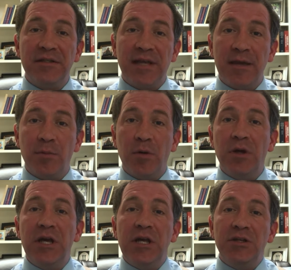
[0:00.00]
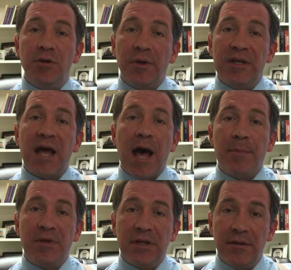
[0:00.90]
is able to
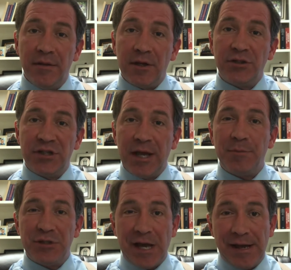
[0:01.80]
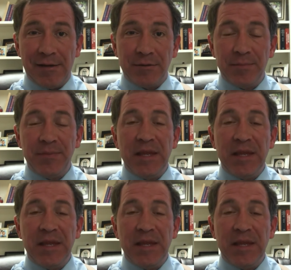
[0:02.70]
adopt their stepchild.